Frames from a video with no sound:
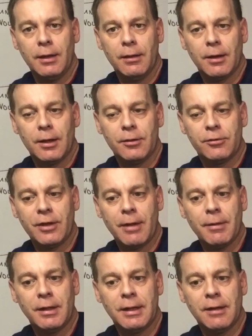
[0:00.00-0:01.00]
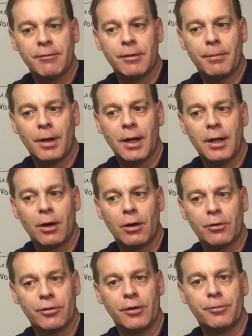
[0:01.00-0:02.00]
a statement given by our
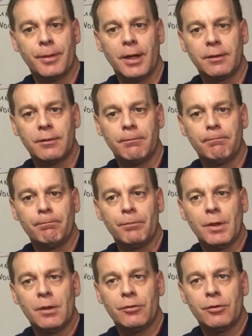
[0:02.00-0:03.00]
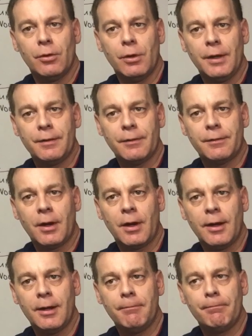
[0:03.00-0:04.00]
suspect. So at the
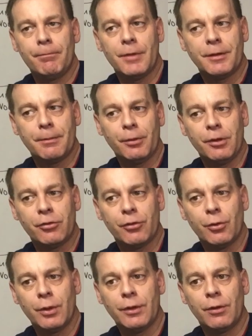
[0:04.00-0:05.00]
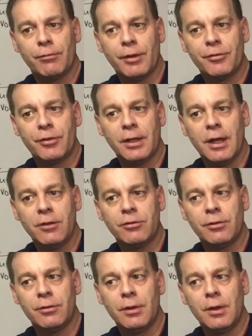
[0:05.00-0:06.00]
time that the police are doing their
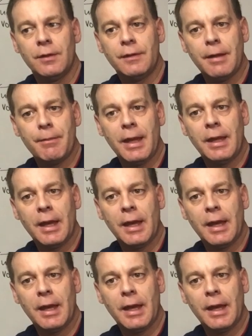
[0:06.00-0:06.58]
investigation, they may